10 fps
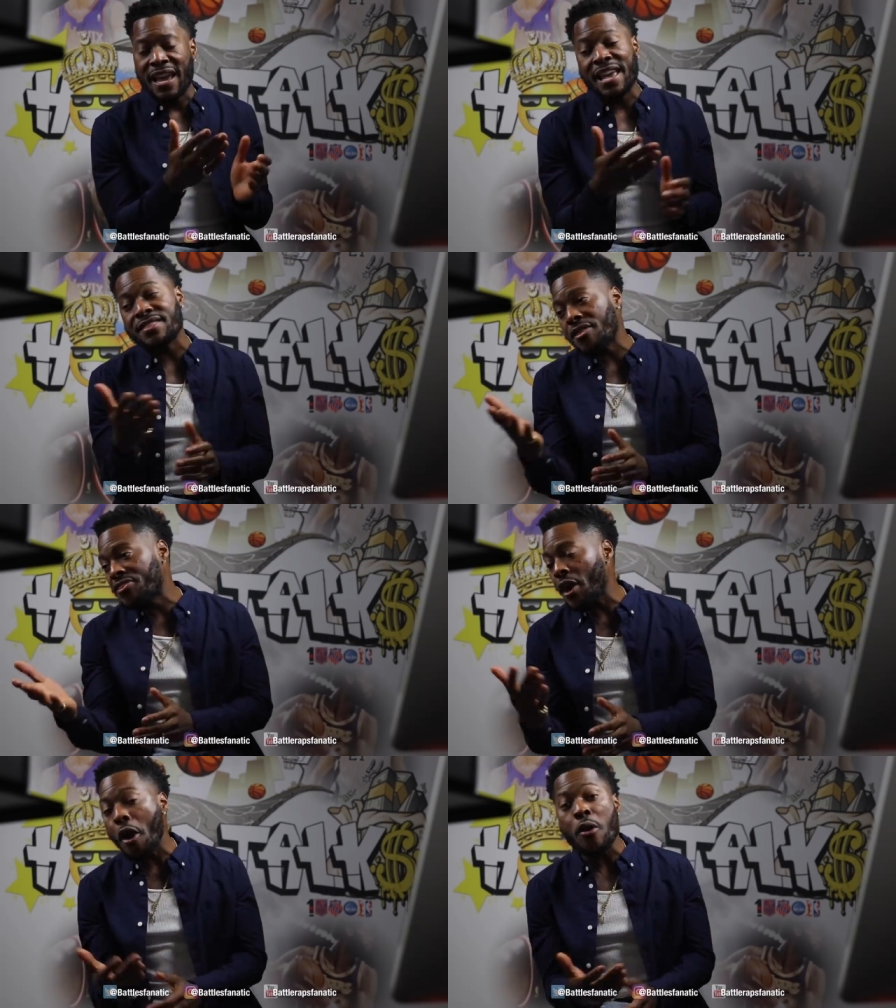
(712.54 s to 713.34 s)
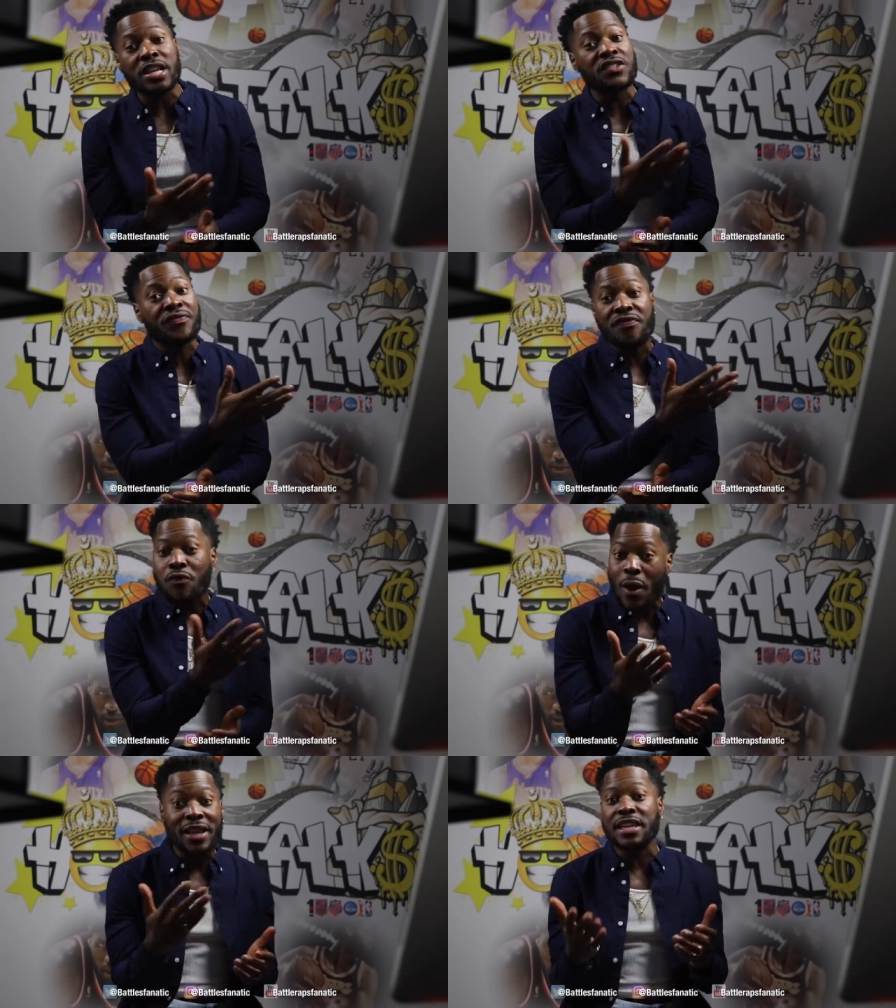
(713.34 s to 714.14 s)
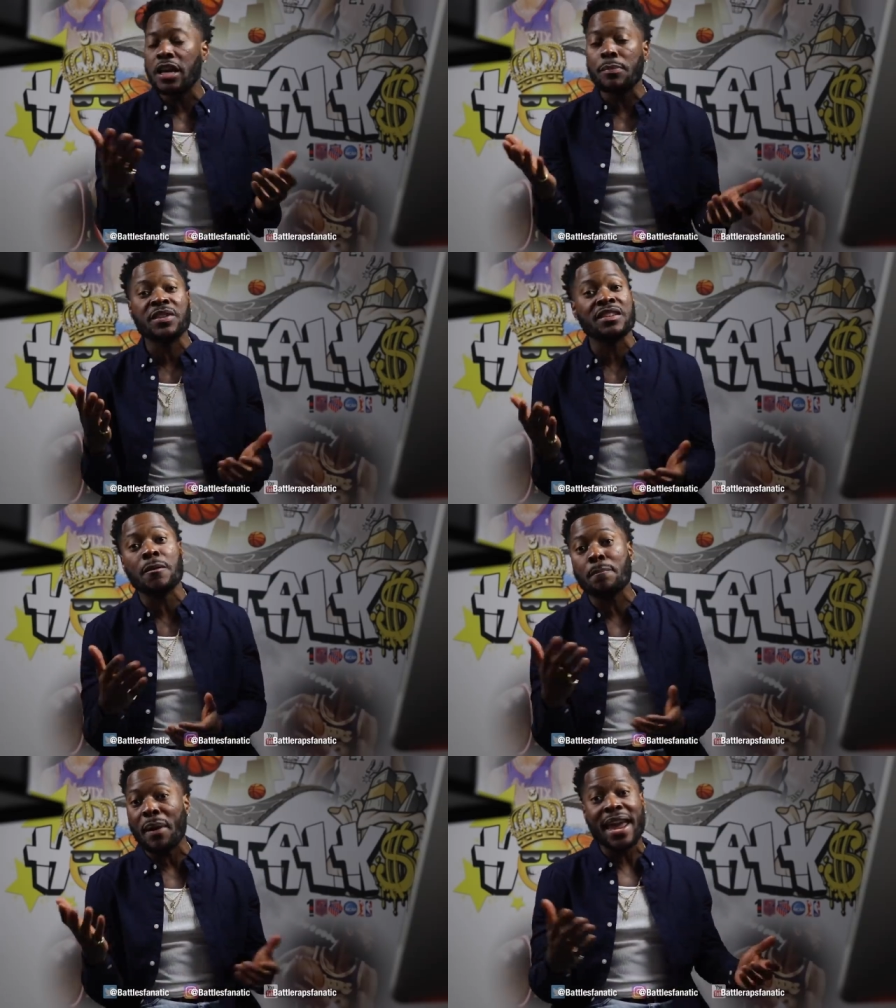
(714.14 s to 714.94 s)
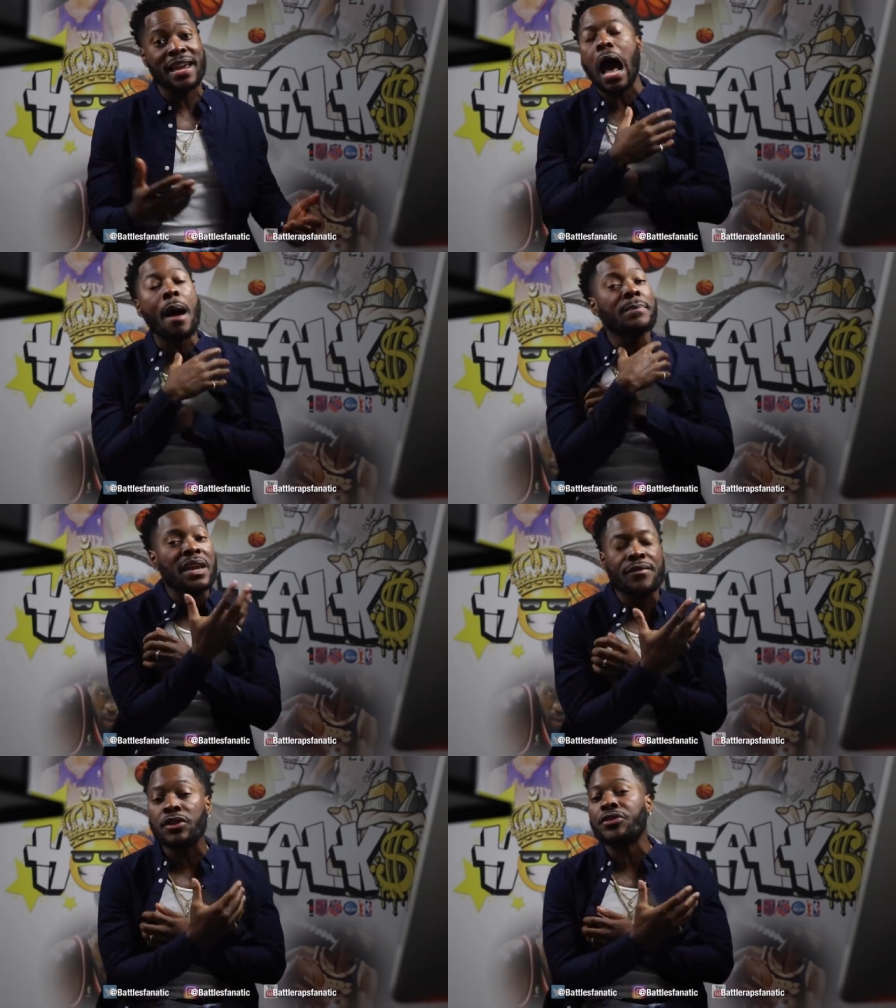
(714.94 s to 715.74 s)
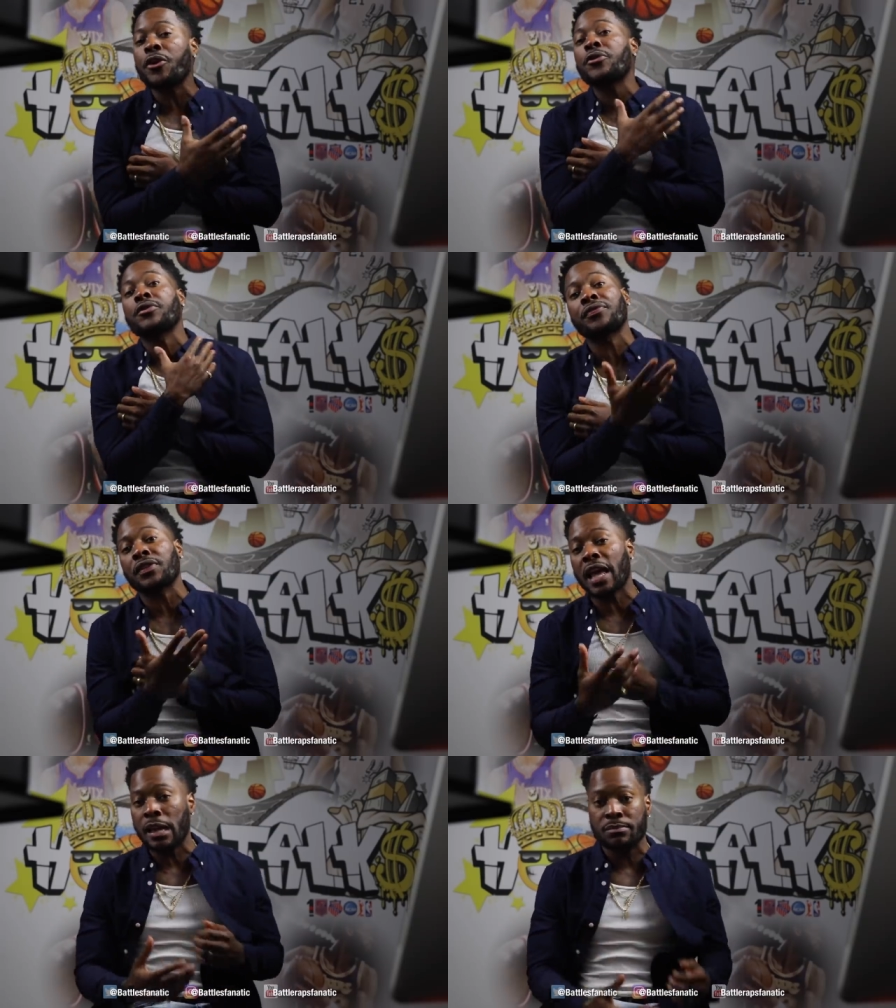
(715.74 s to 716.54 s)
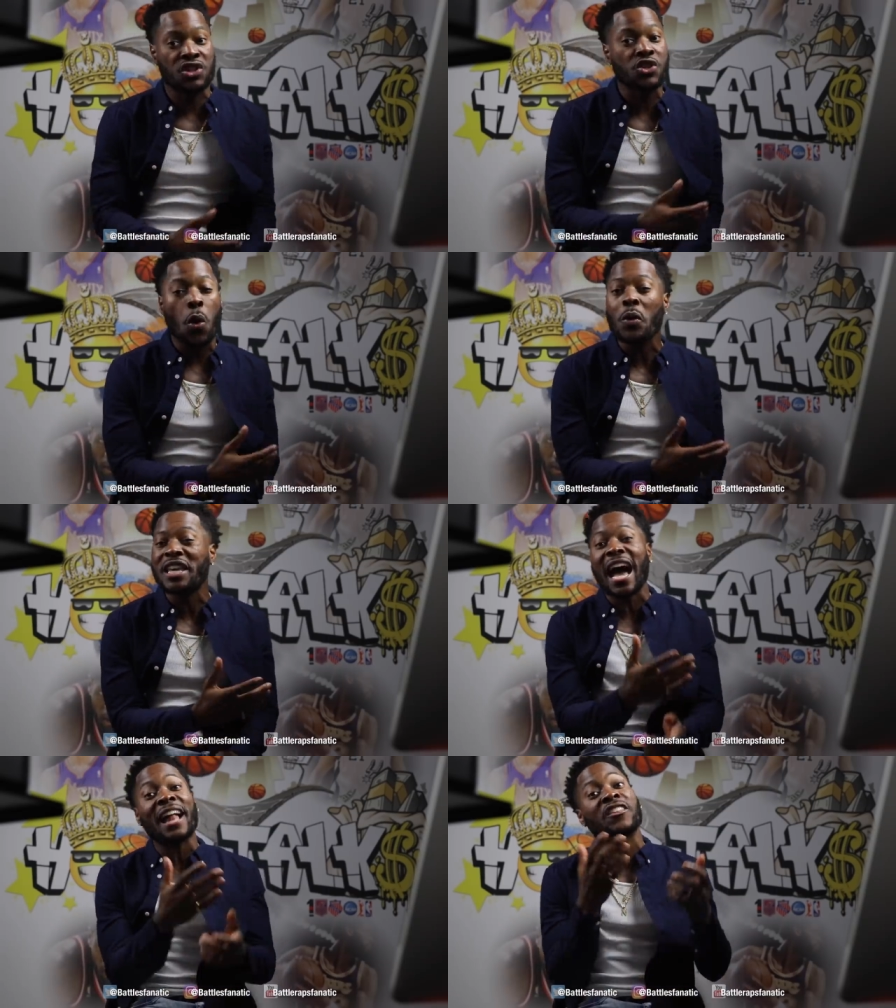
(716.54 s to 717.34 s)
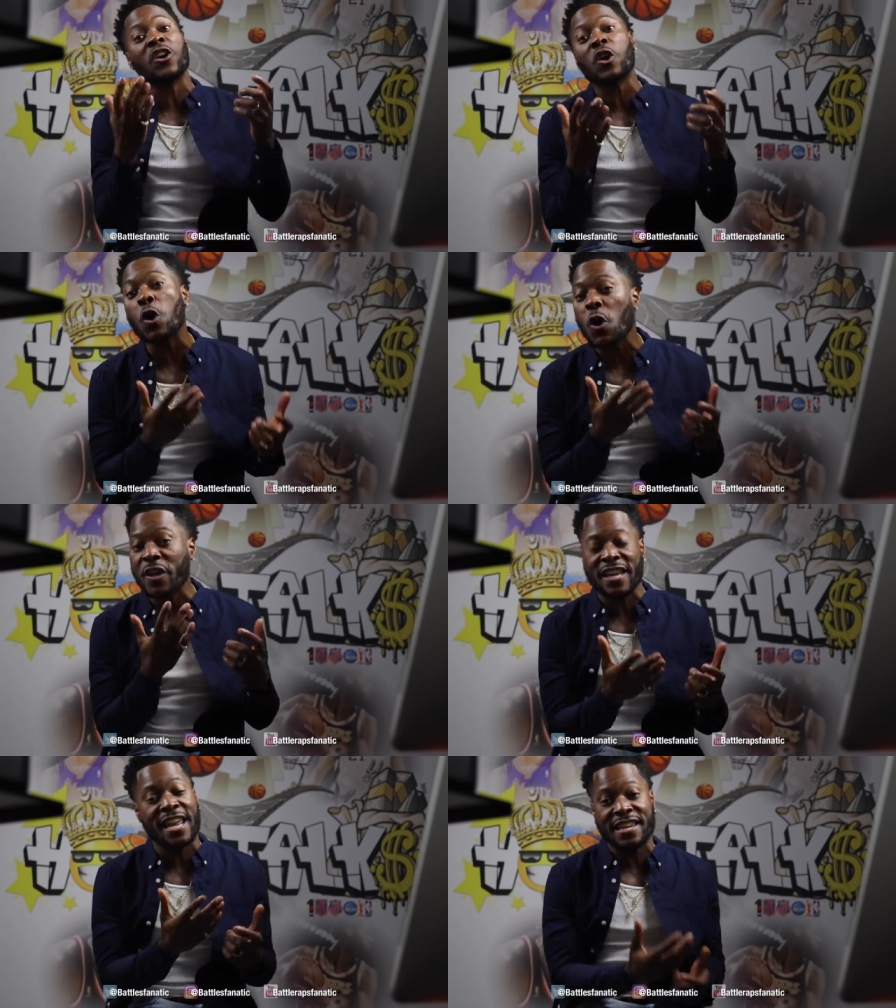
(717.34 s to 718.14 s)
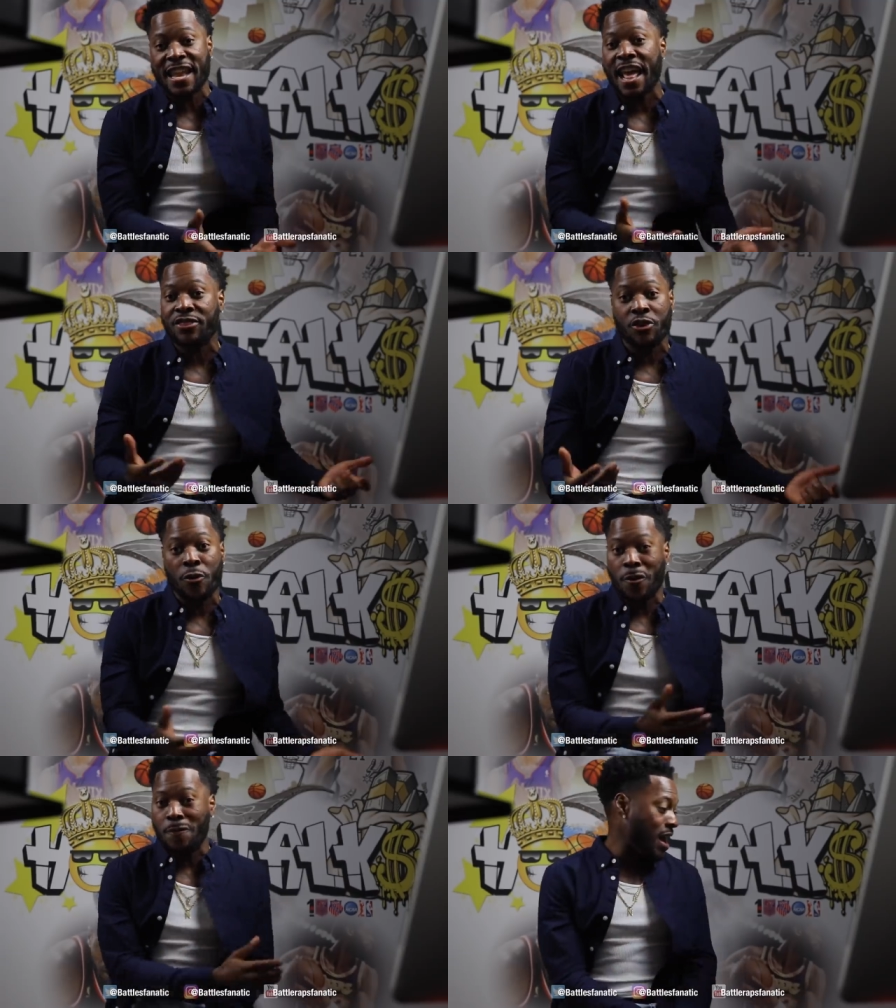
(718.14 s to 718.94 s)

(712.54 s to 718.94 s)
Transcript: And the third is really up to debate. I'm giving the third to Flame. Shorty got the cooking in that third.